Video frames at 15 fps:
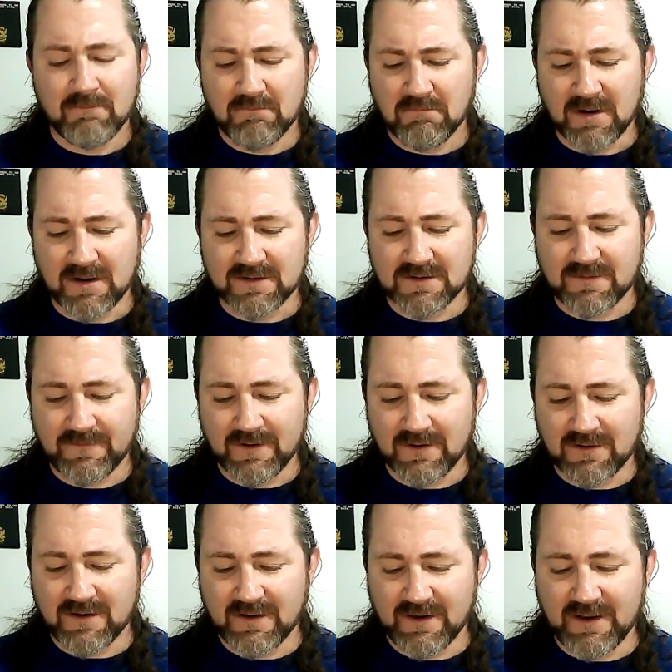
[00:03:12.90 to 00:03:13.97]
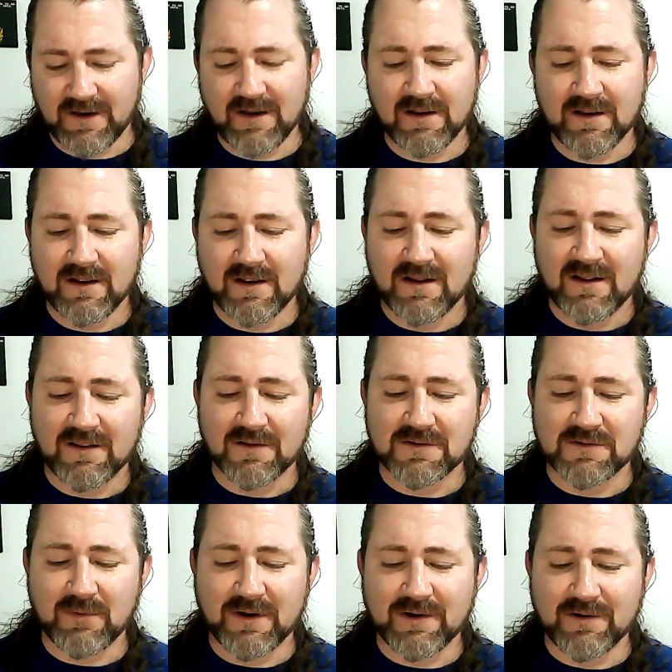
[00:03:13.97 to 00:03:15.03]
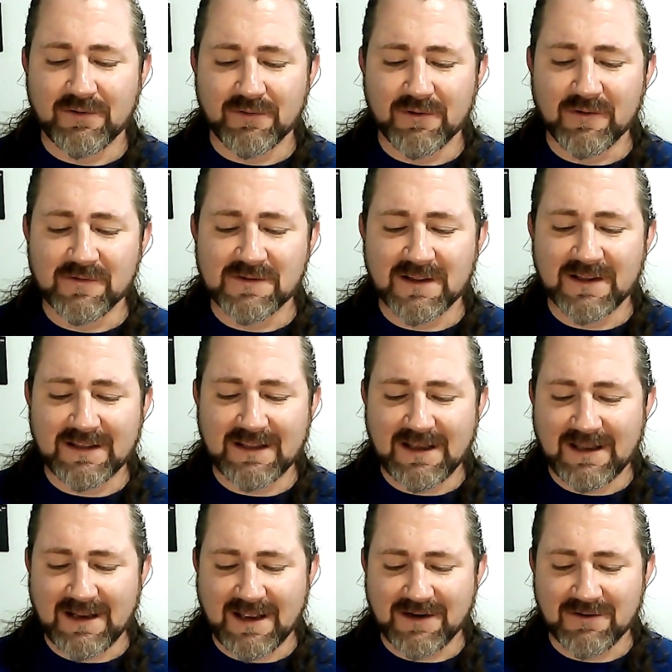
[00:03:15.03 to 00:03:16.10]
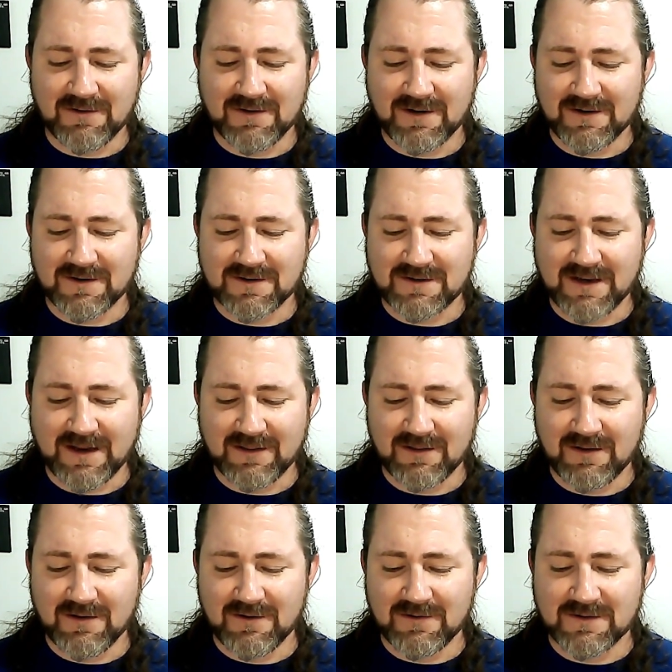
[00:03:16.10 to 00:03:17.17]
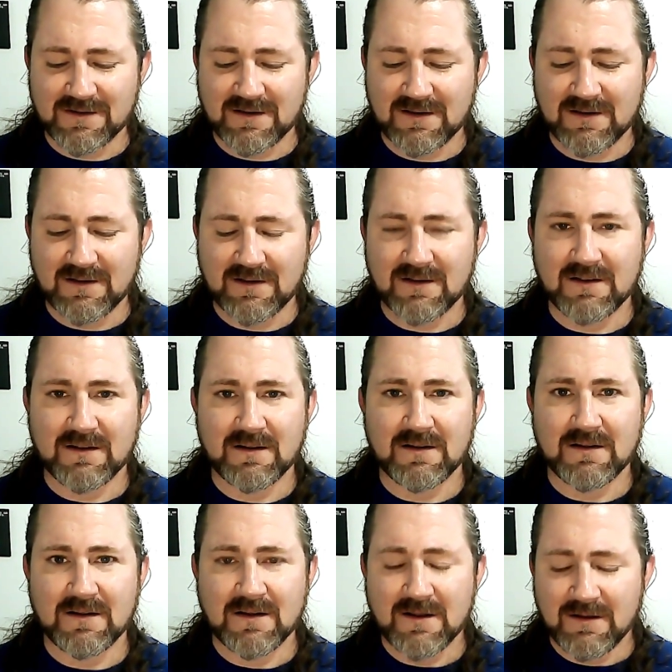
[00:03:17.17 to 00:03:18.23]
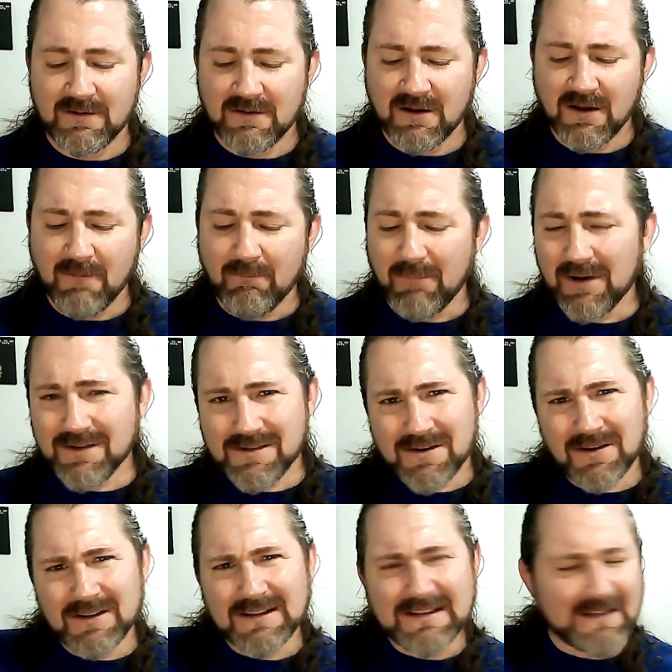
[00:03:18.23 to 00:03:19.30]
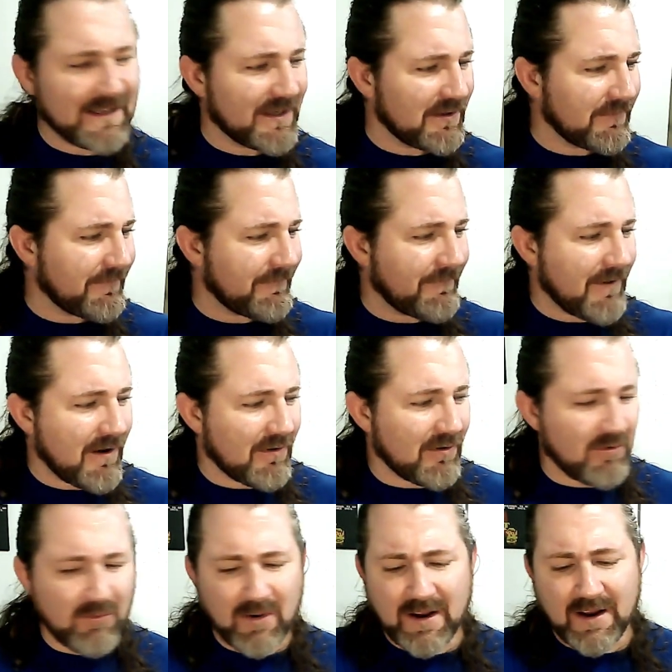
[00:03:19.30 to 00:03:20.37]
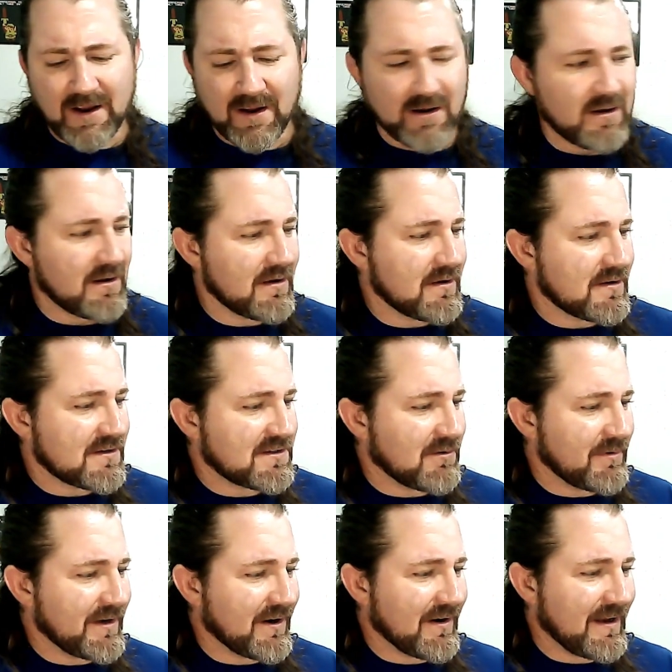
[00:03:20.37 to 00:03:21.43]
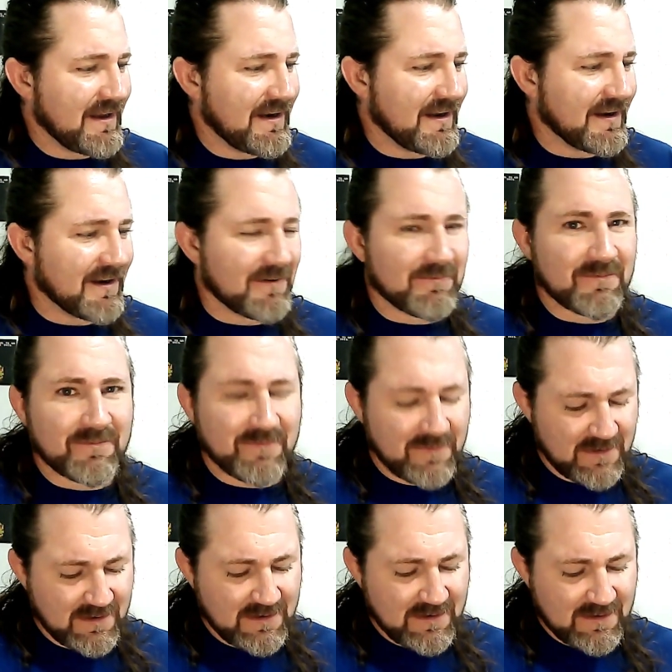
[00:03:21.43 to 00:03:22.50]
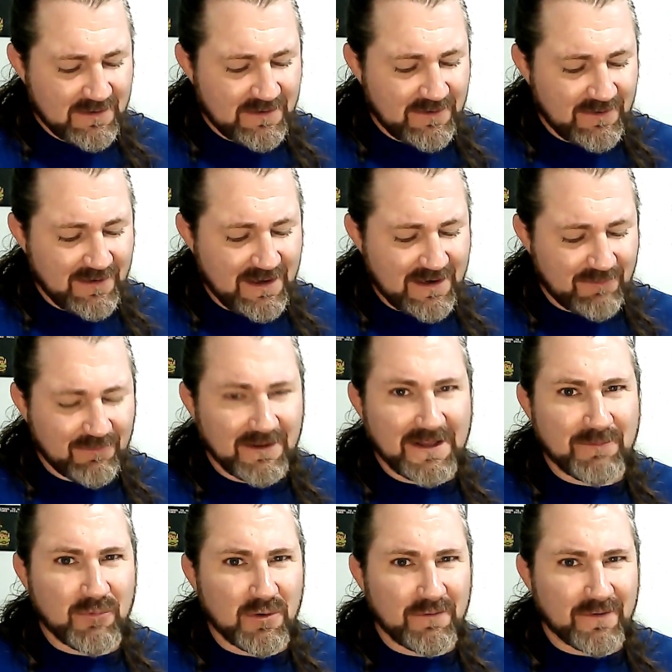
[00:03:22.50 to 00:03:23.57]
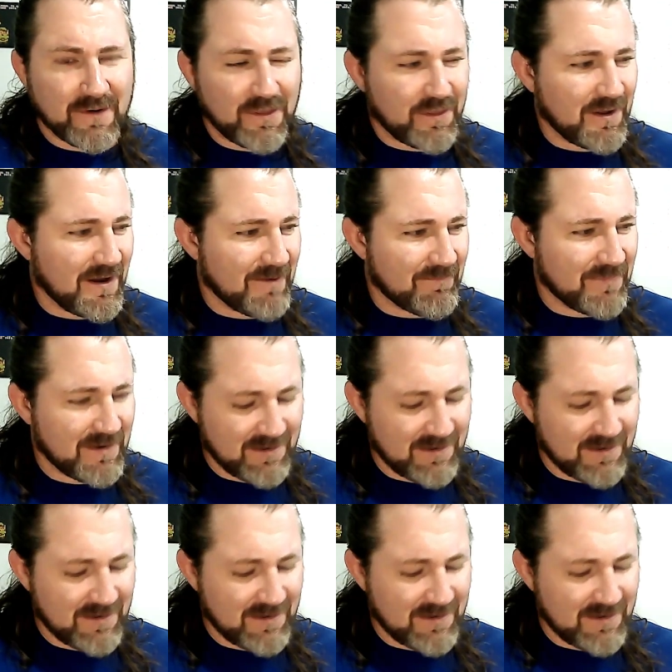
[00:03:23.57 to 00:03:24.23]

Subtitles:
Buttons feel good. Those weird grooves like that, I don't understand those. Buttons are a little far away, so when you're hitting them, you gotta really move your thumb.